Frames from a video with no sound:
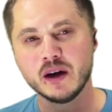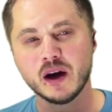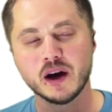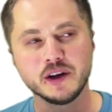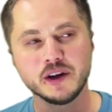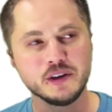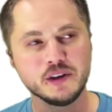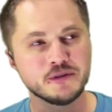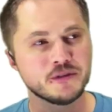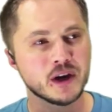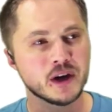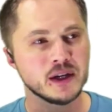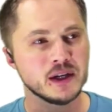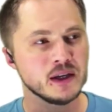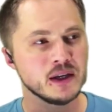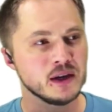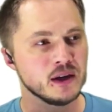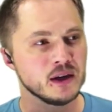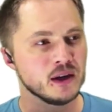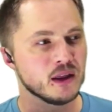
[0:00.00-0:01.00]
Are you
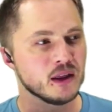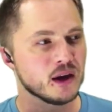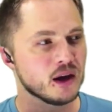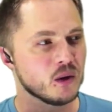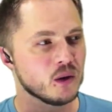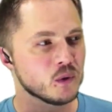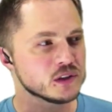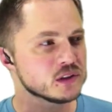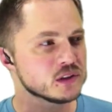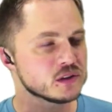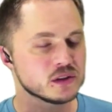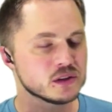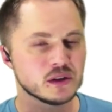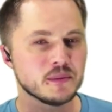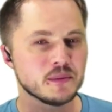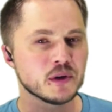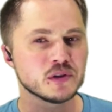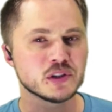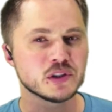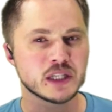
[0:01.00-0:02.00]
finding what's the
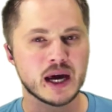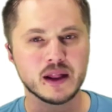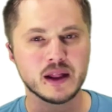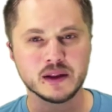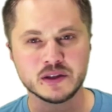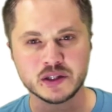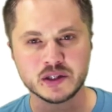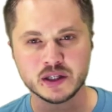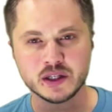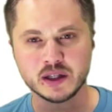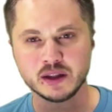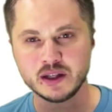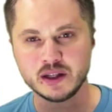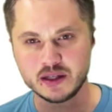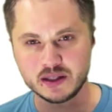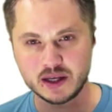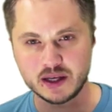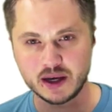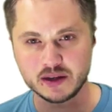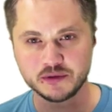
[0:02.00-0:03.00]
most challenging
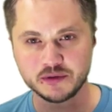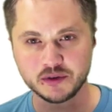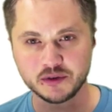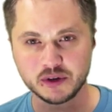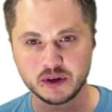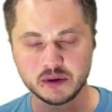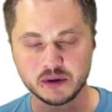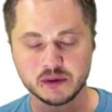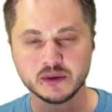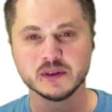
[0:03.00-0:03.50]
these days for you?